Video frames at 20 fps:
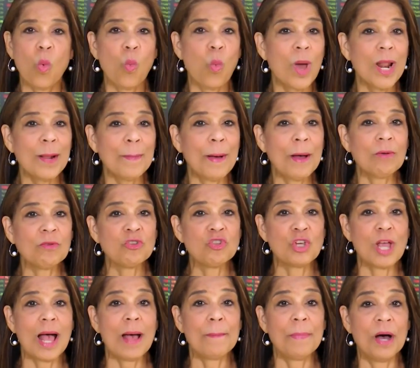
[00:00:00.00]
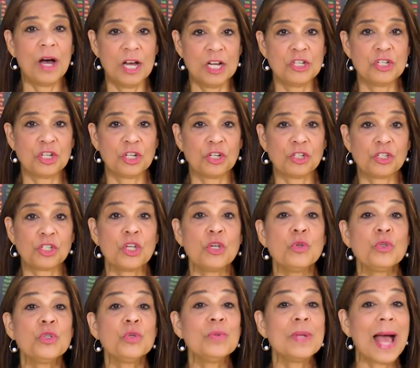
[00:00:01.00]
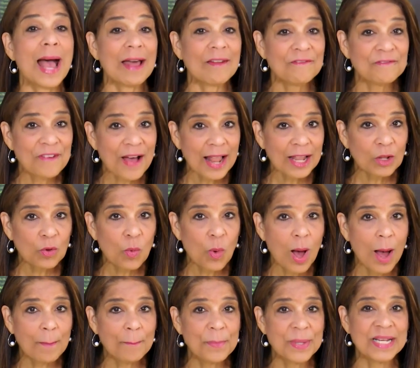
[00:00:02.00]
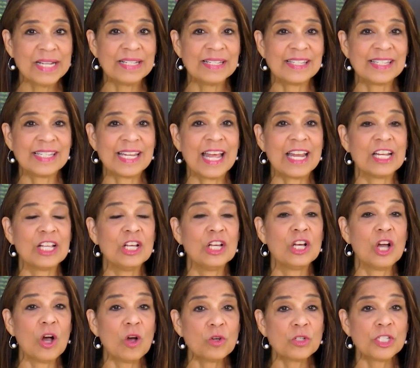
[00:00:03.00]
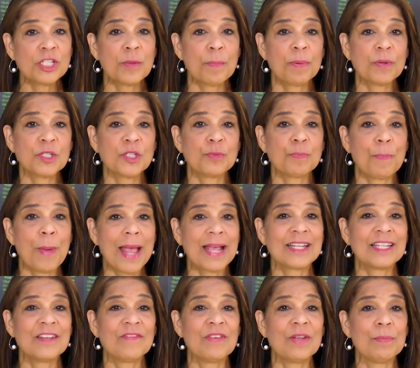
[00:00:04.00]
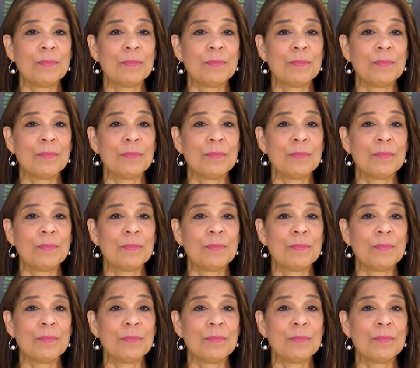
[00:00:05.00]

What about job hunters who do not follow up, but instead ghost the prospective